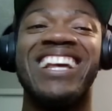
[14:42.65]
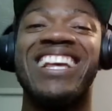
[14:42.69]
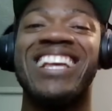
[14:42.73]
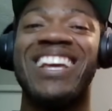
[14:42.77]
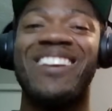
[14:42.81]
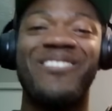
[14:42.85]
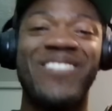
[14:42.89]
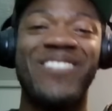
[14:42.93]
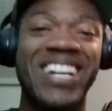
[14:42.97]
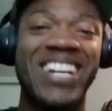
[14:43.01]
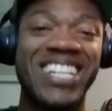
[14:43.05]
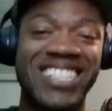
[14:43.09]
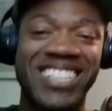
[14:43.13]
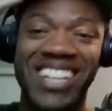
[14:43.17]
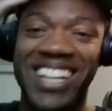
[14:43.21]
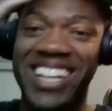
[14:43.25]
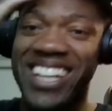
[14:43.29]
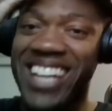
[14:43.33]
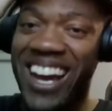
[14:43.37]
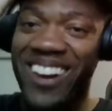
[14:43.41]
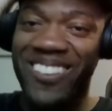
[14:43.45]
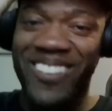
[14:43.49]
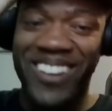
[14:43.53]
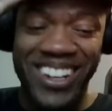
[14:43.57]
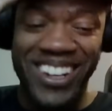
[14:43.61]
Especially you ain't
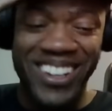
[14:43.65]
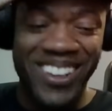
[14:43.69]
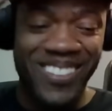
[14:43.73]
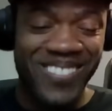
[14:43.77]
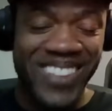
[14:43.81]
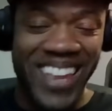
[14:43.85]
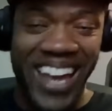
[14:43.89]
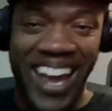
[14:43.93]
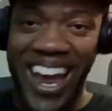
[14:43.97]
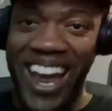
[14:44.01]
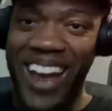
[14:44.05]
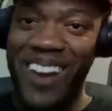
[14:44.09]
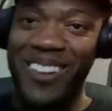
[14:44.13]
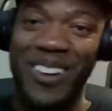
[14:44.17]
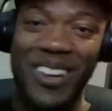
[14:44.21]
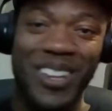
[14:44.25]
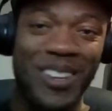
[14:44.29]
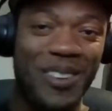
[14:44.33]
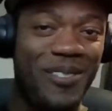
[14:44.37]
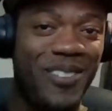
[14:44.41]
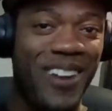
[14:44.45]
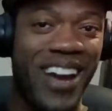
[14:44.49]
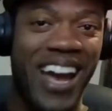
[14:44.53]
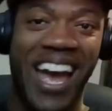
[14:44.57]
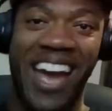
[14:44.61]
got one of them things where
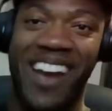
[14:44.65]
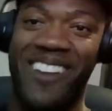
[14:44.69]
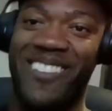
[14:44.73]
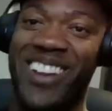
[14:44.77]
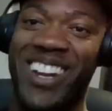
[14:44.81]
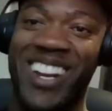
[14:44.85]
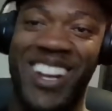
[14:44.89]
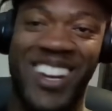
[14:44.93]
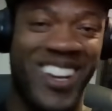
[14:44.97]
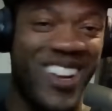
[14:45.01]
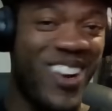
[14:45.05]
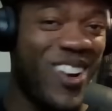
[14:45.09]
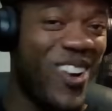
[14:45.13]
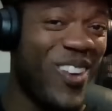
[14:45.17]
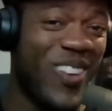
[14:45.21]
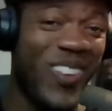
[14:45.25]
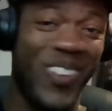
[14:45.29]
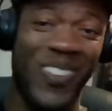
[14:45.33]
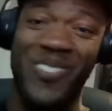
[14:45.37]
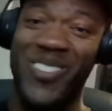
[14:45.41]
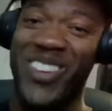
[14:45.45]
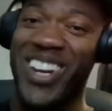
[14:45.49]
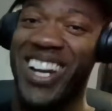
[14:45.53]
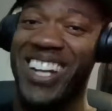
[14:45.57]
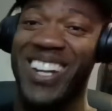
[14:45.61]
you
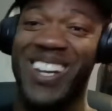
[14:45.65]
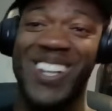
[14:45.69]
5-0, bro.